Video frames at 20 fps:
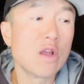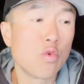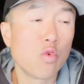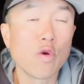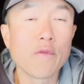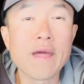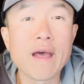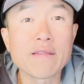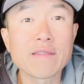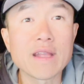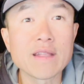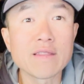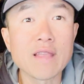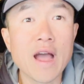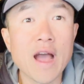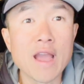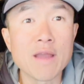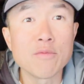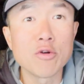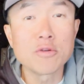without that
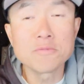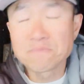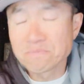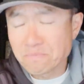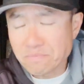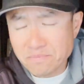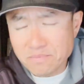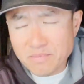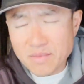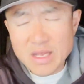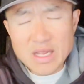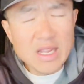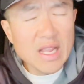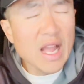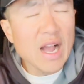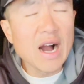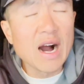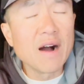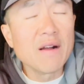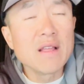timer.
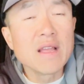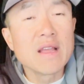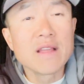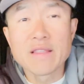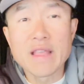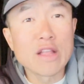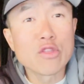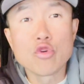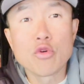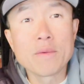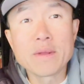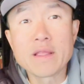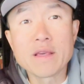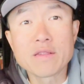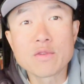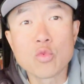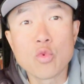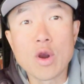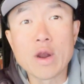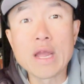Uh, that normally
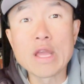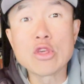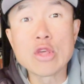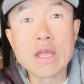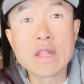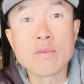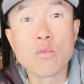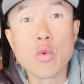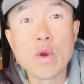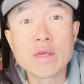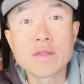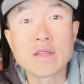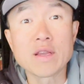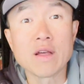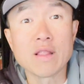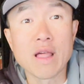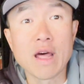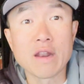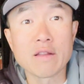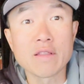doesn't work and you end up wasting
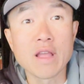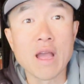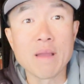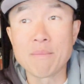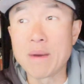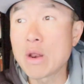a lot of time.